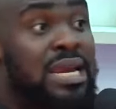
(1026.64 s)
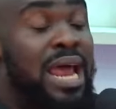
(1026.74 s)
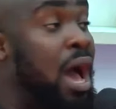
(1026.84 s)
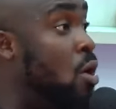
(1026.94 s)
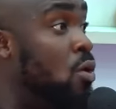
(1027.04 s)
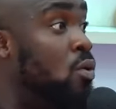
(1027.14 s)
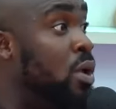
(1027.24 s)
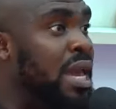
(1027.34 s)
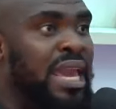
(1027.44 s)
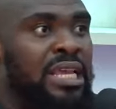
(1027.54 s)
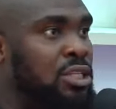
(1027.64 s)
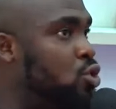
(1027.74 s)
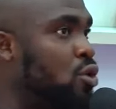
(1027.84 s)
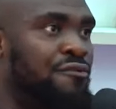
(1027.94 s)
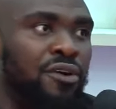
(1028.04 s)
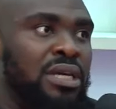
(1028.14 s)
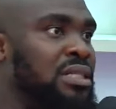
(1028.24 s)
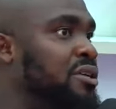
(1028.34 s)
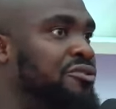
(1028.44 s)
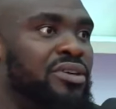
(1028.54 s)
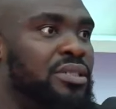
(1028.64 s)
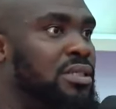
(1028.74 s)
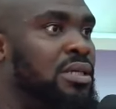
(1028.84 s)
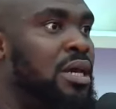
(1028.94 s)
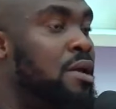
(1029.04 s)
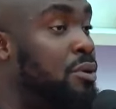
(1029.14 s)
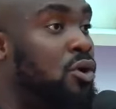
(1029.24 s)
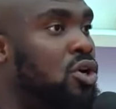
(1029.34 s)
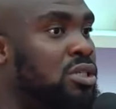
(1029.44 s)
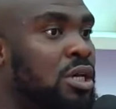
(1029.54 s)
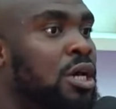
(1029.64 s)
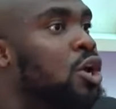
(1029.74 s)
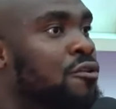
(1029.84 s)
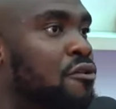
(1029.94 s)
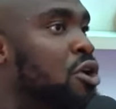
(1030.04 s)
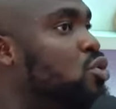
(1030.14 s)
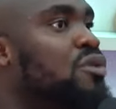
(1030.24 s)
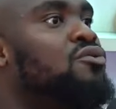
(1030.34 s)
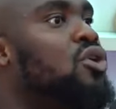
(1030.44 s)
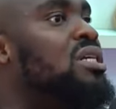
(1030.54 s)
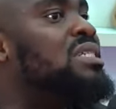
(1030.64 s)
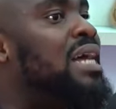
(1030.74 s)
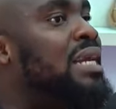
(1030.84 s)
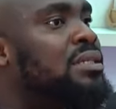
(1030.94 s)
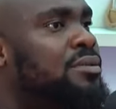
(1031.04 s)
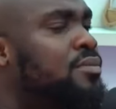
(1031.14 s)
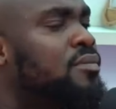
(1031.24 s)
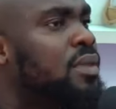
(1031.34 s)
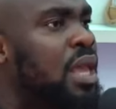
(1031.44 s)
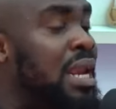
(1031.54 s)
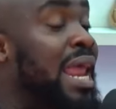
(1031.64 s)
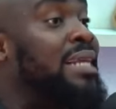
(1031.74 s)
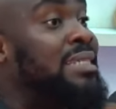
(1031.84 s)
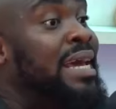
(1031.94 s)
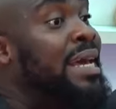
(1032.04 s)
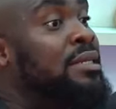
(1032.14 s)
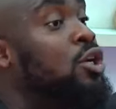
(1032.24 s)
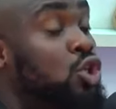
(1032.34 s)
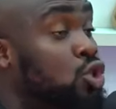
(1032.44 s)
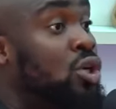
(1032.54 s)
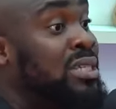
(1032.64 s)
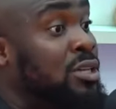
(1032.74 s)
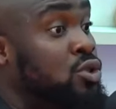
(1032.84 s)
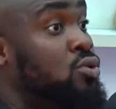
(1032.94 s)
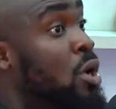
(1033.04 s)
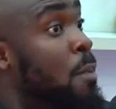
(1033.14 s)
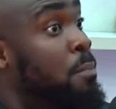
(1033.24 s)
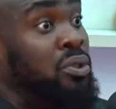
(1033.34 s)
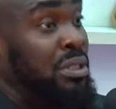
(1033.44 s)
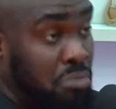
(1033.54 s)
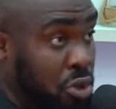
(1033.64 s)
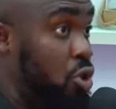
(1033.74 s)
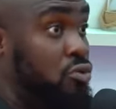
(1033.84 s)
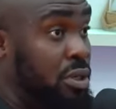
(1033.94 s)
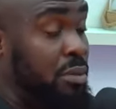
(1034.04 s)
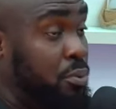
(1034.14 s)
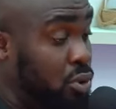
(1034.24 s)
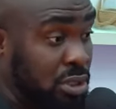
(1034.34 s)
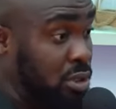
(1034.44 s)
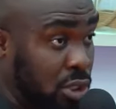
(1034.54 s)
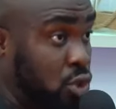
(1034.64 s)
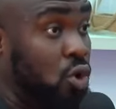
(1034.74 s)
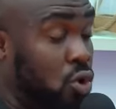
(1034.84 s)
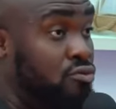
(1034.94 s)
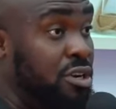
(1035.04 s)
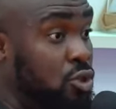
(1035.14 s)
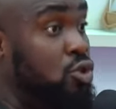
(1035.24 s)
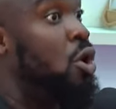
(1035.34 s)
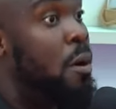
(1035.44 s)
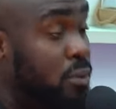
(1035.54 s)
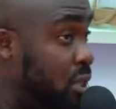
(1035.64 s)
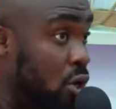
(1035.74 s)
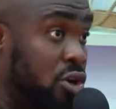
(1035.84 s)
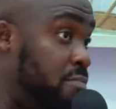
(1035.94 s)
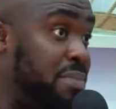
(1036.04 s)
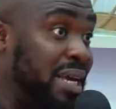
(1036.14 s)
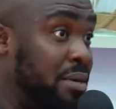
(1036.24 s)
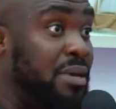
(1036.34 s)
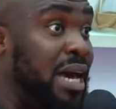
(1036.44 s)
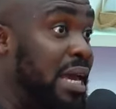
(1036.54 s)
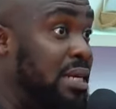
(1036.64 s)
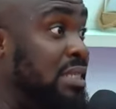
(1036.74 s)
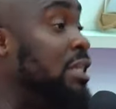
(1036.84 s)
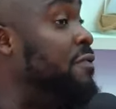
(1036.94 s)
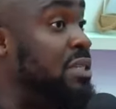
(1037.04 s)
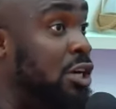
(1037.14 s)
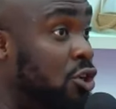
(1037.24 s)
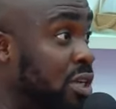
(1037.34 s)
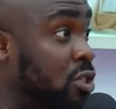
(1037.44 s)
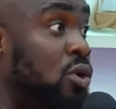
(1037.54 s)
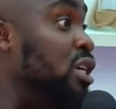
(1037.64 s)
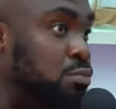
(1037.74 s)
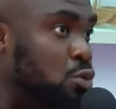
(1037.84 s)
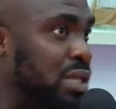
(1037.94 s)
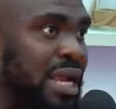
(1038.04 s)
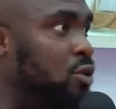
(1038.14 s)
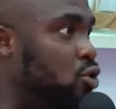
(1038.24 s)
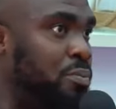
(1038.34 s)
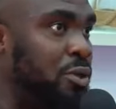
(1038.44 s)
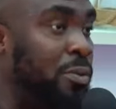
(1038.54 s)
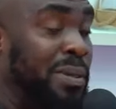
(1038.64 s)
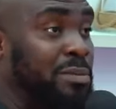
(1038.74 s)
Now, it's so fucking different. Because for you to even understand, like then, you just had to put the money on, put the song on radio, put a lot of backing behind it. If it's a great song, it's most likely going to pick up.